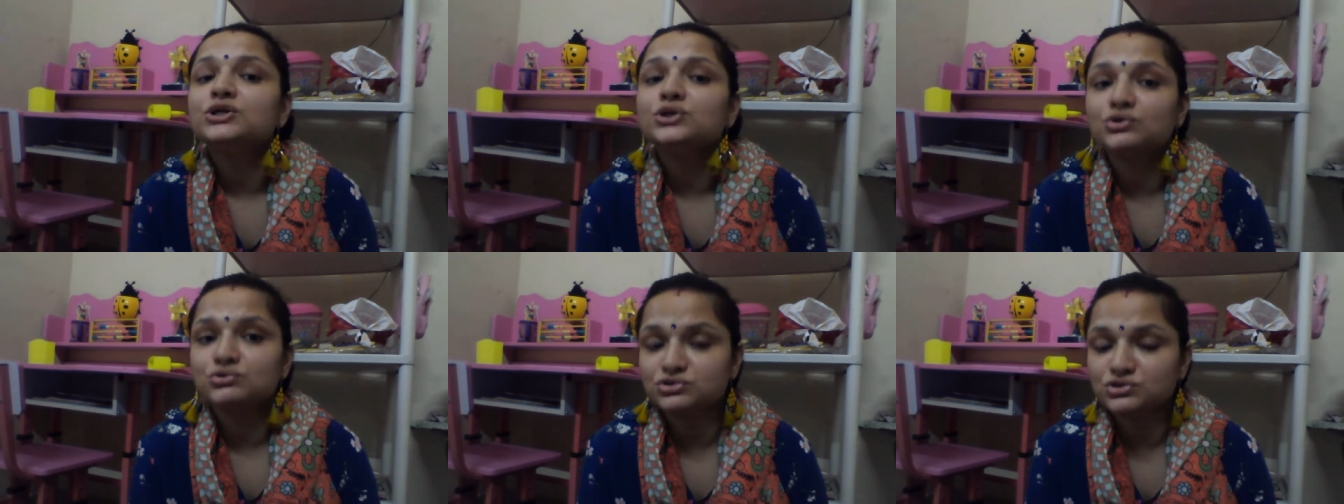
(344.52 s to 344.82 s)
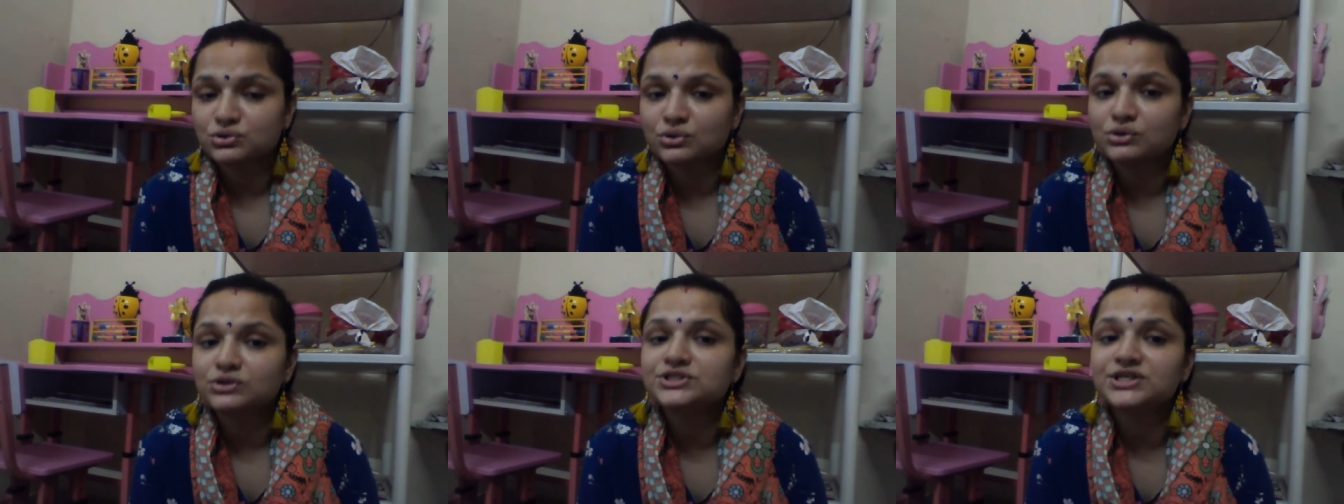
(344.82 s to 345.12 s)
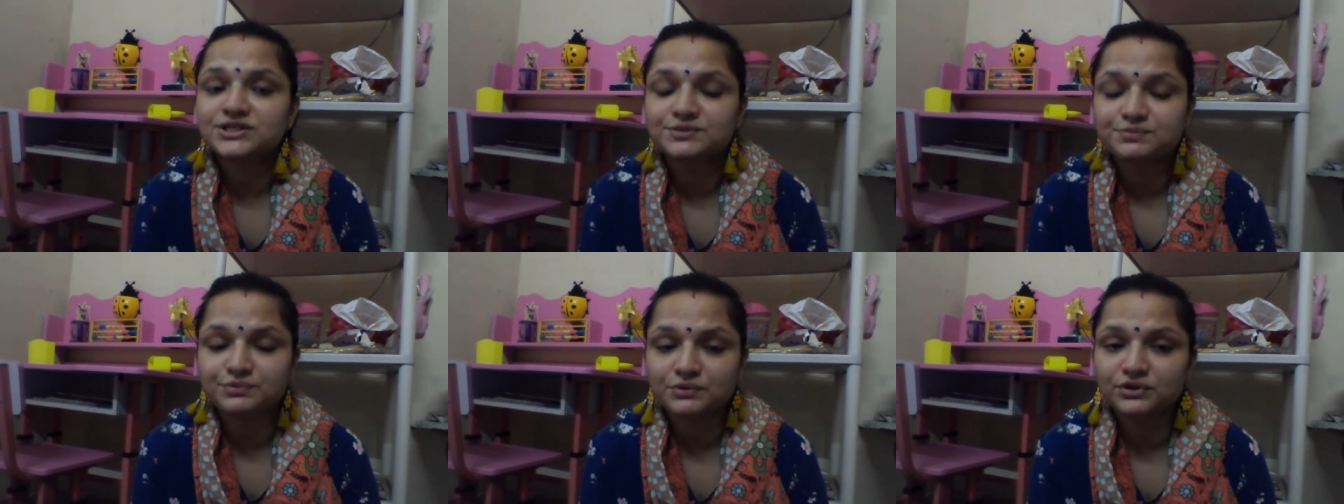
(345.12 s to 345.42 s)
Do
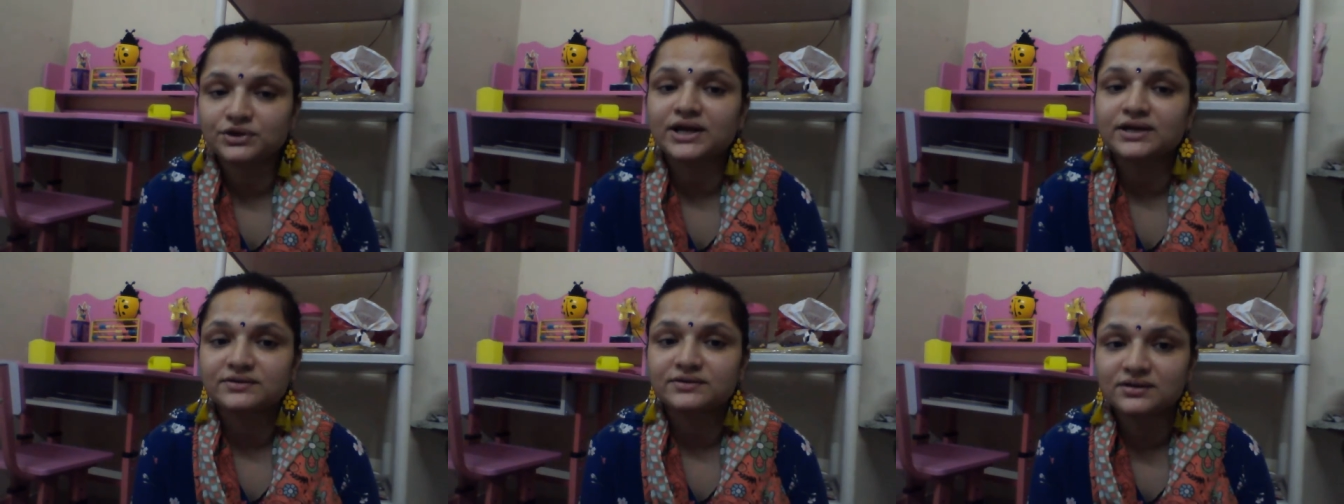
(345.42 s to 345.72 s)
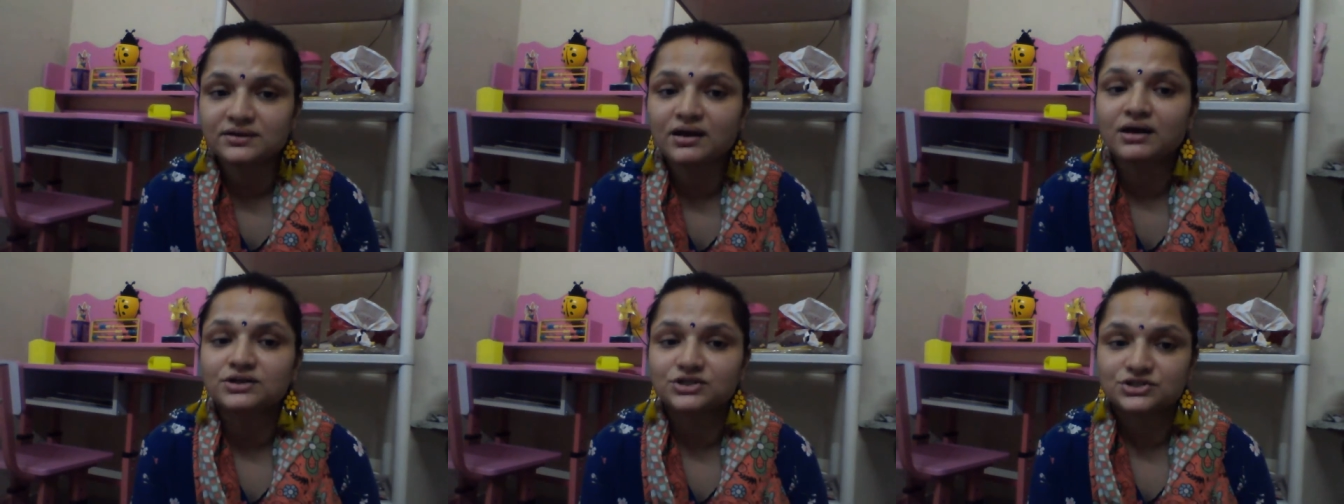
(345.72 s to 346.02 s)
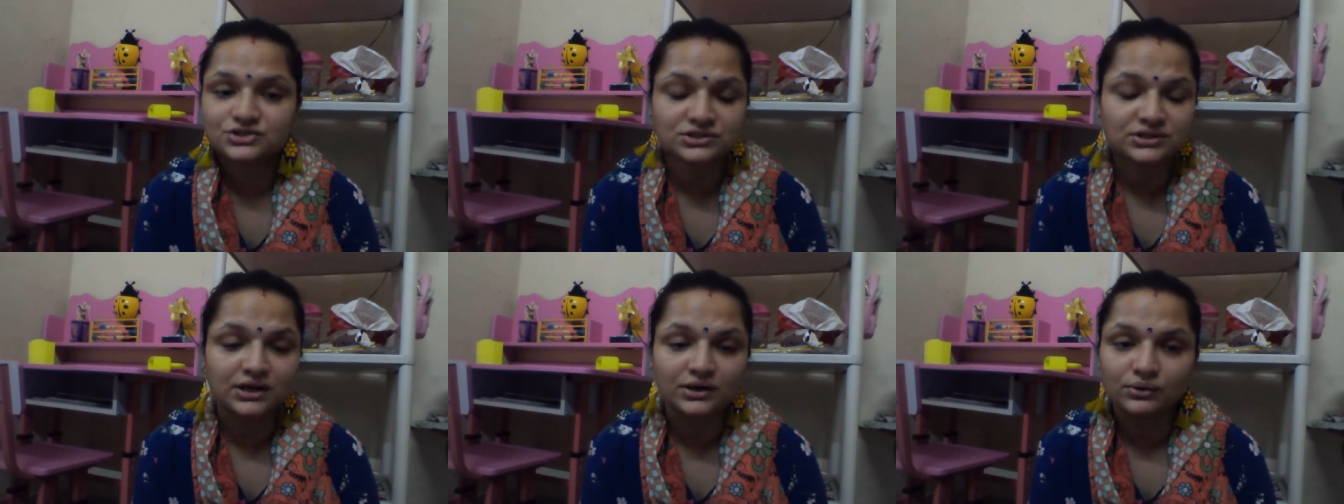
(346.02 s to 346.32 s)
soldiers protect the
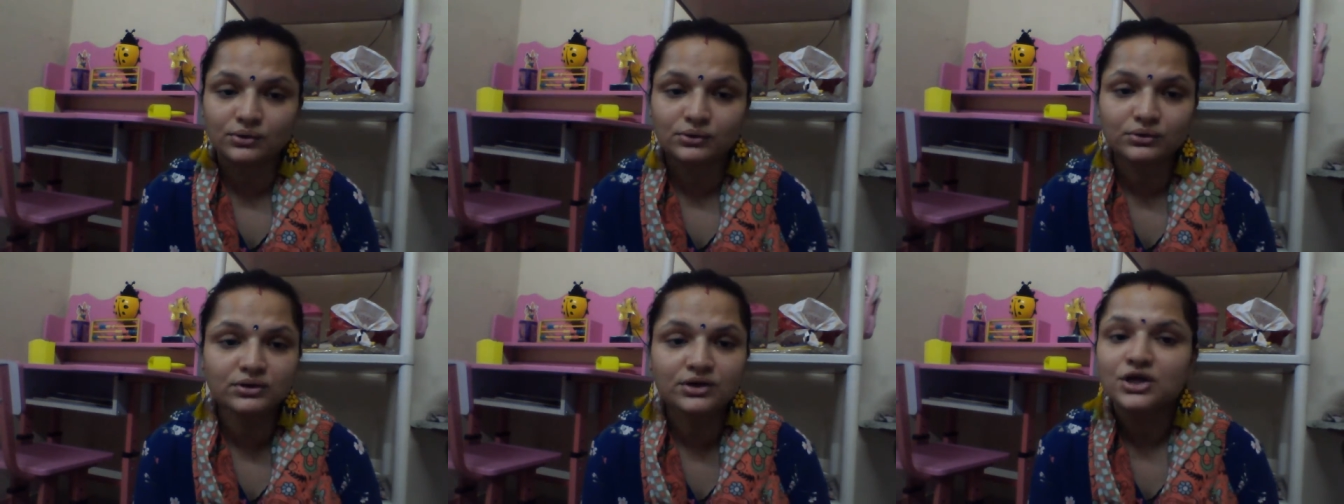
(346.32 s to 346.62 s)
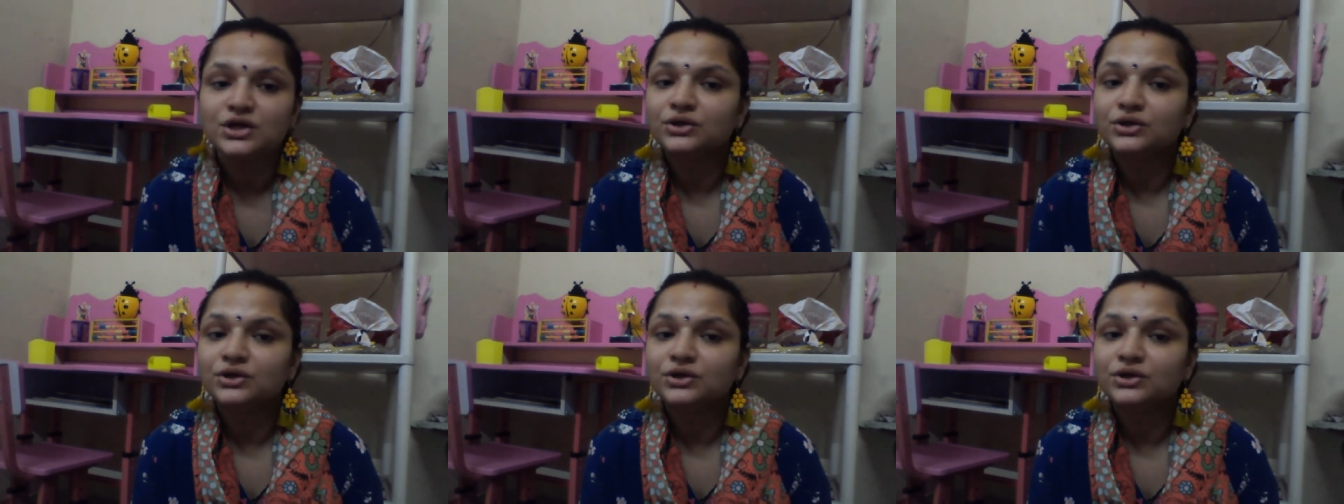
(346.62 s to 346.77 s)
country alone?